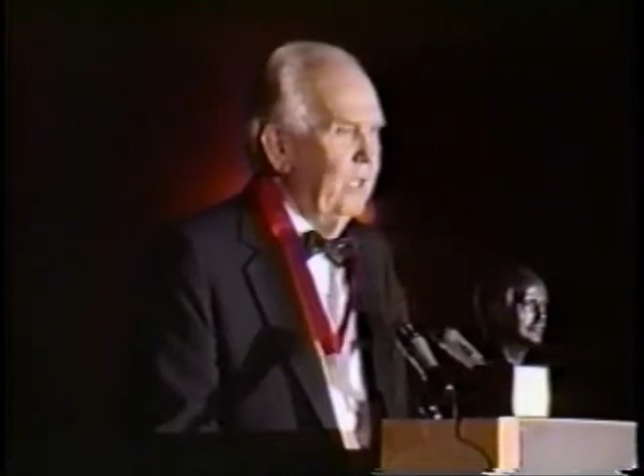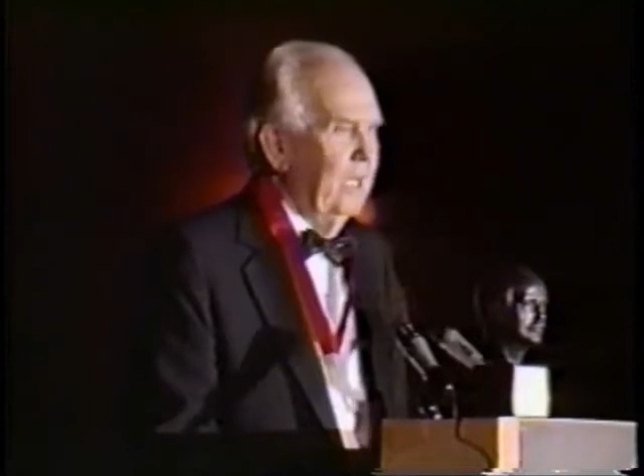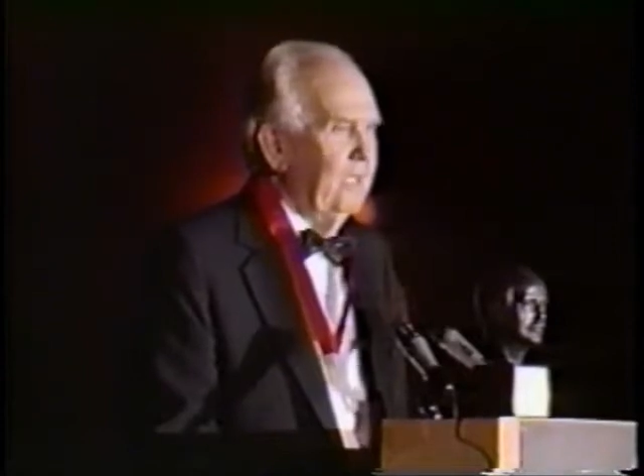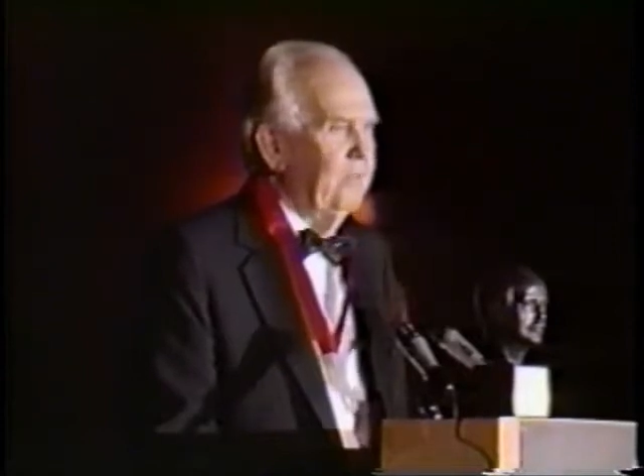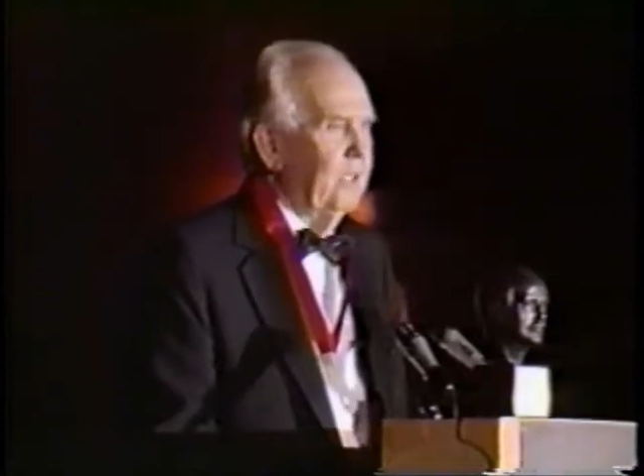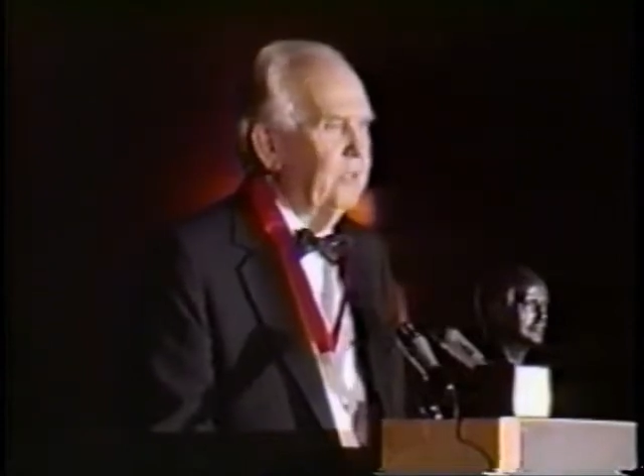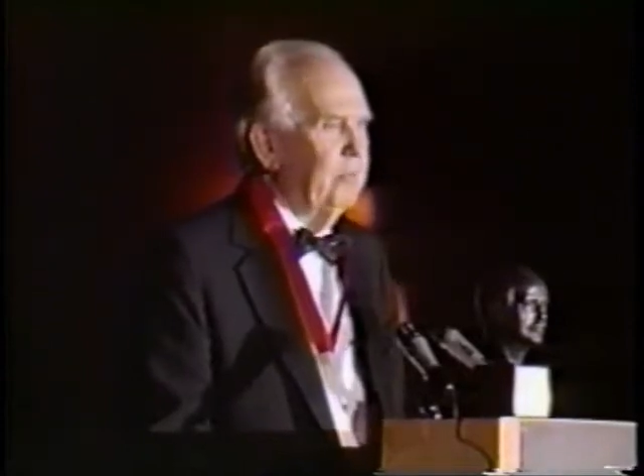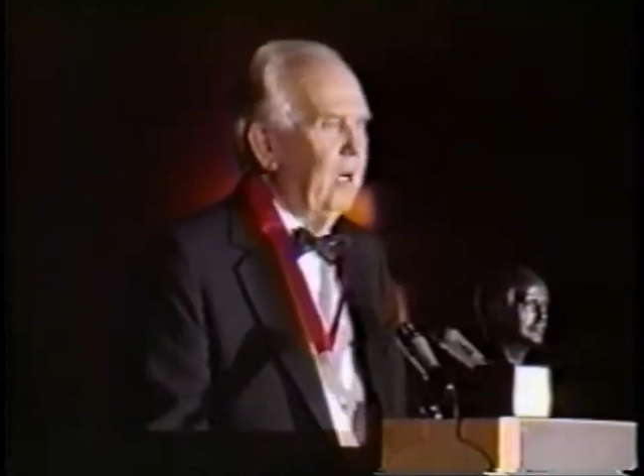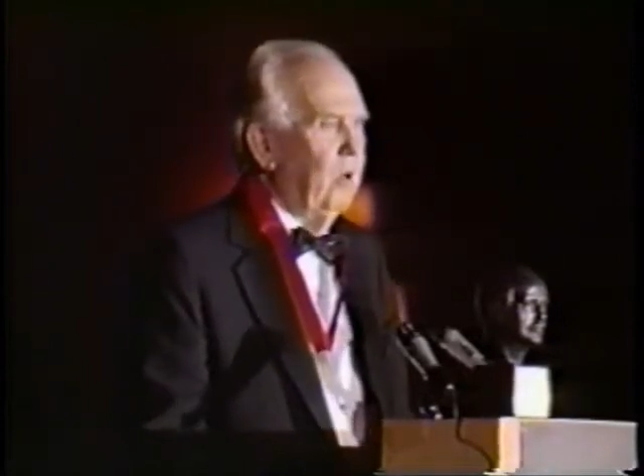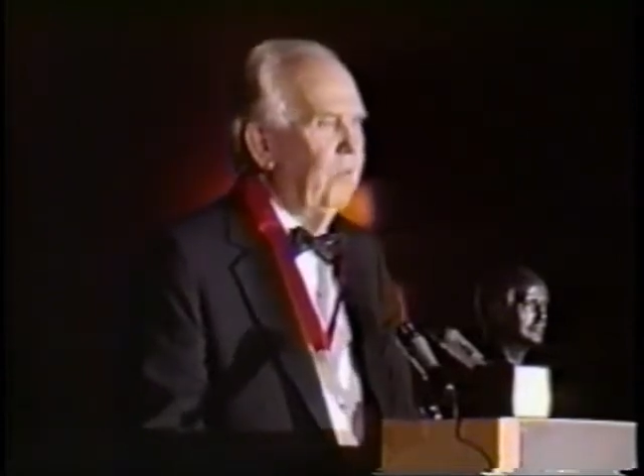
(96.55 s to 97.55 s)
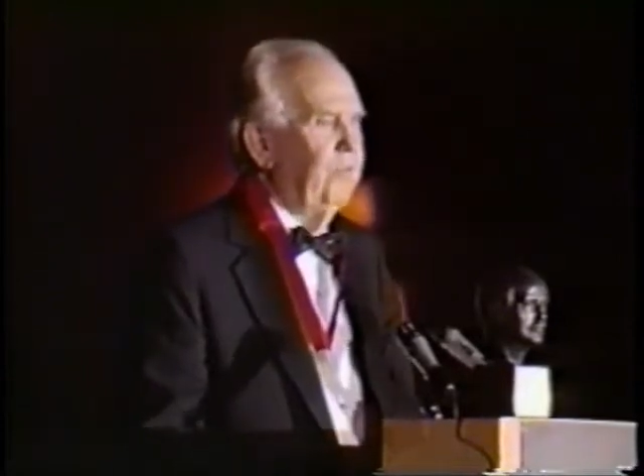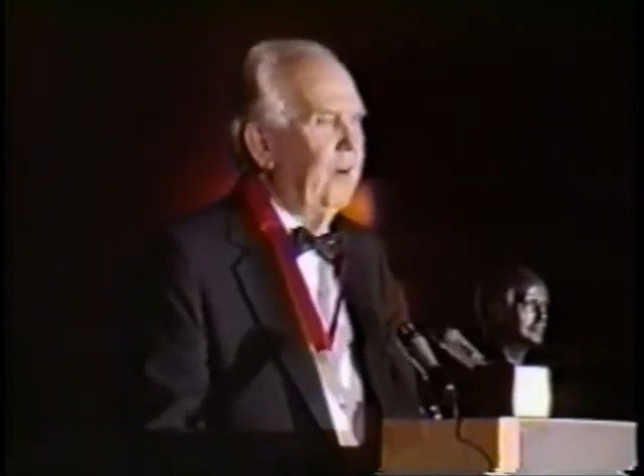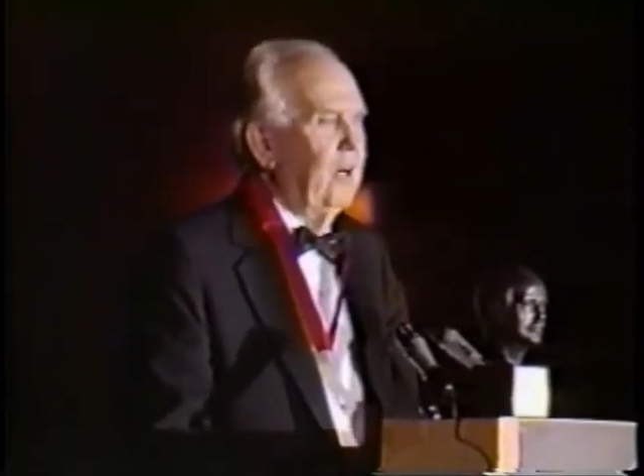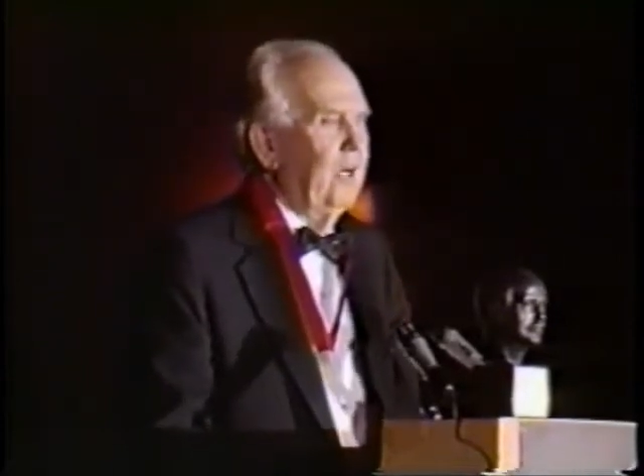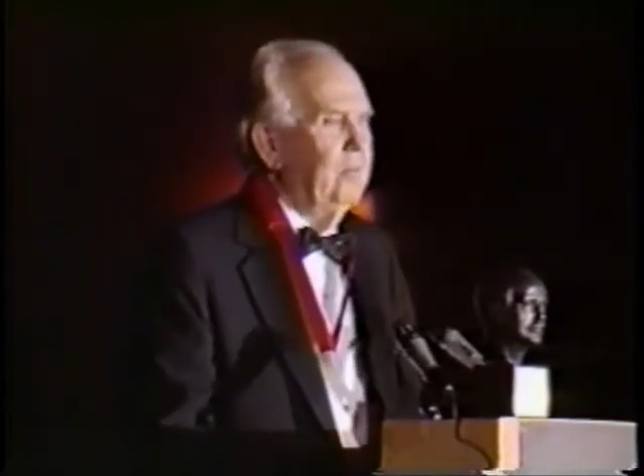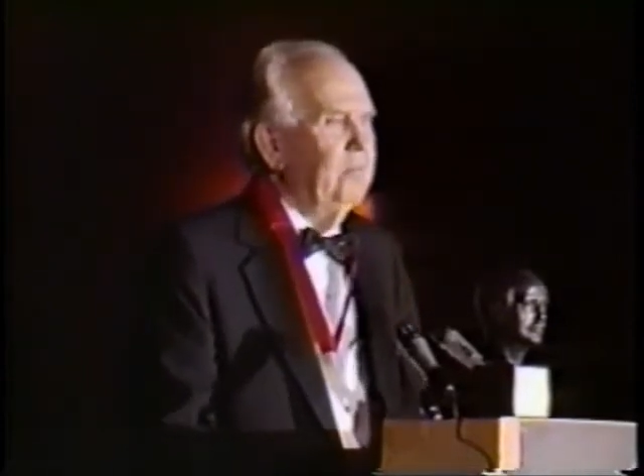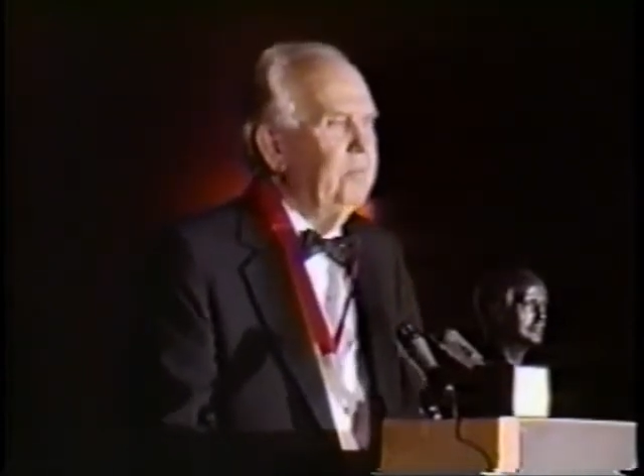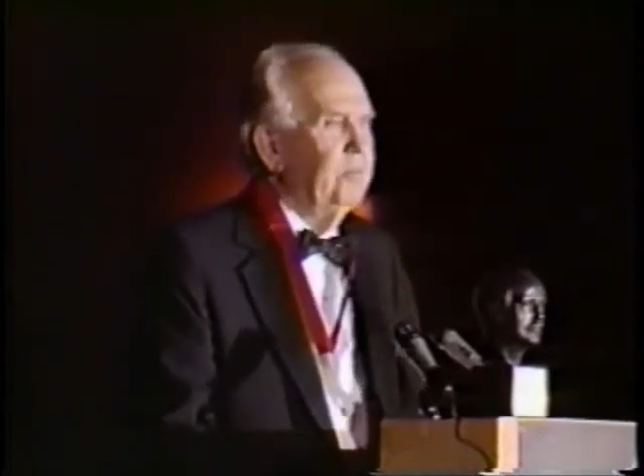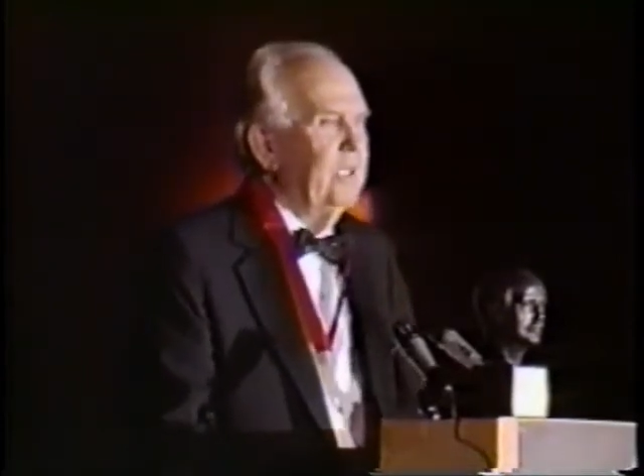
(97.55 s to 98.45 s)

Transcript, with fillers: We lived in a small farm